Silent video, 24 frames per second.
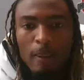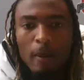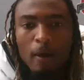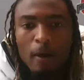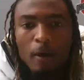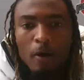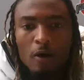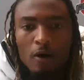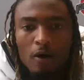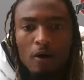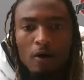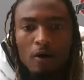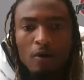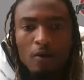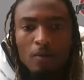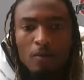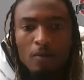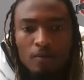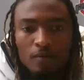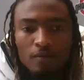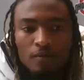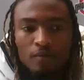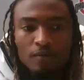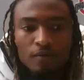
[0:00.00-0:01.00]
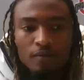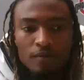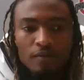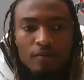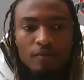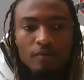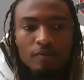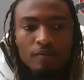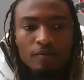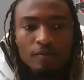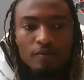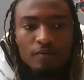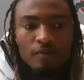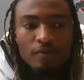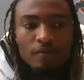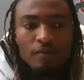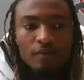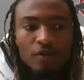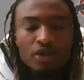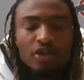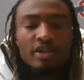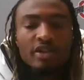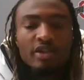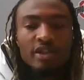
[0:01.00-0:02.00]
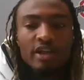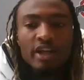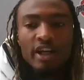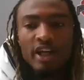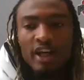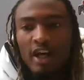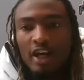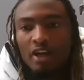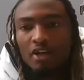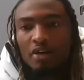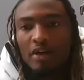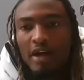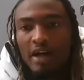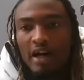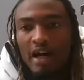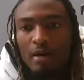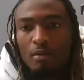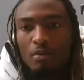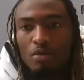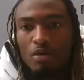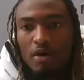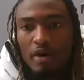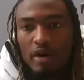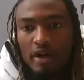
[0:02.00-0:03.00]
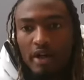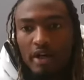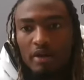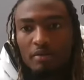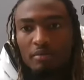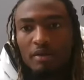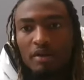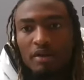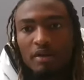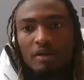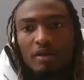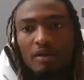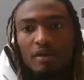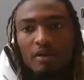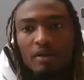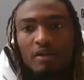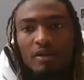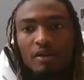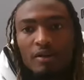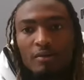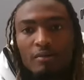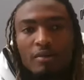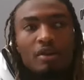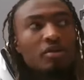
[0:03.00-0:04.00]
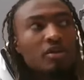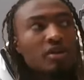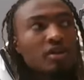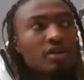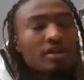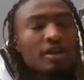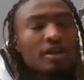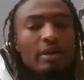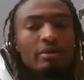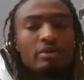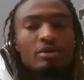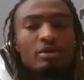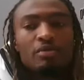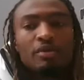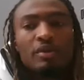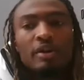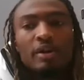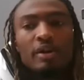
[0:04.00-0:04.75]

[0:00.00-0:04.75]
You could say that. I know I got more in me, but you could say I was pretty